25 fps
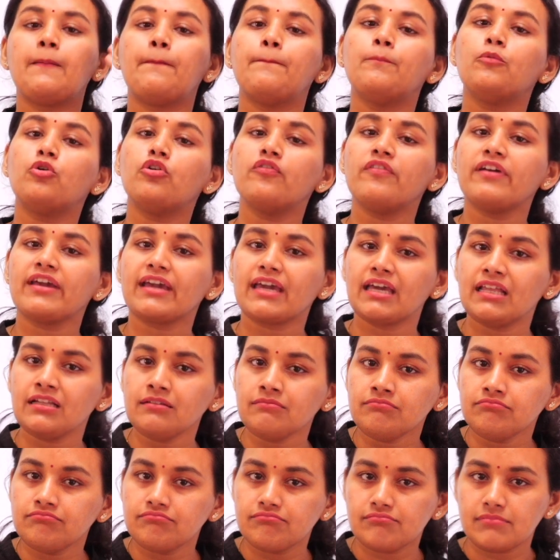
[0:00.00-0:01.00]
moving in
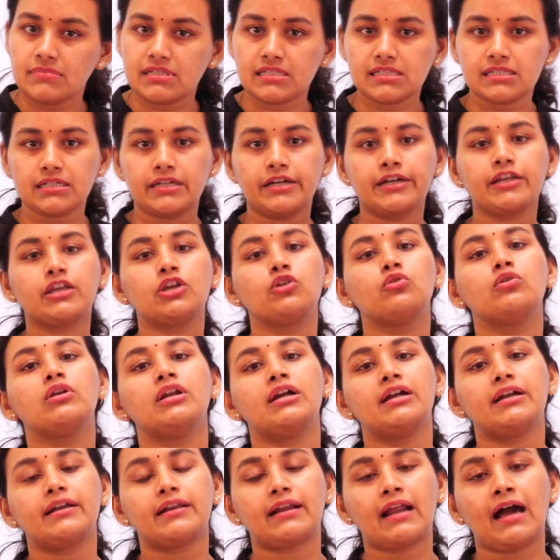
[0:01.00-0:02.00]

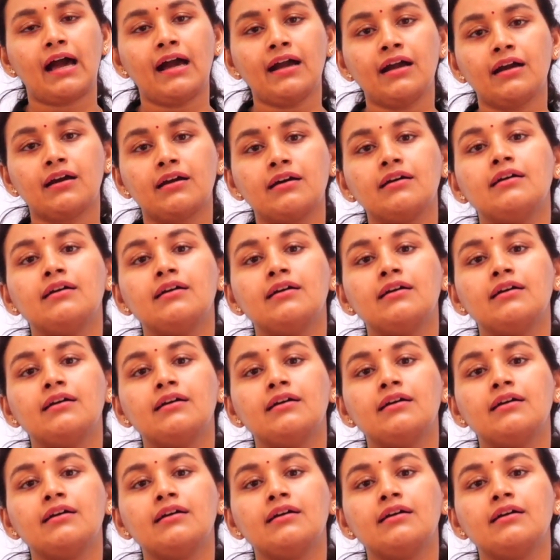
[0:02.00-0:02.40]
circular track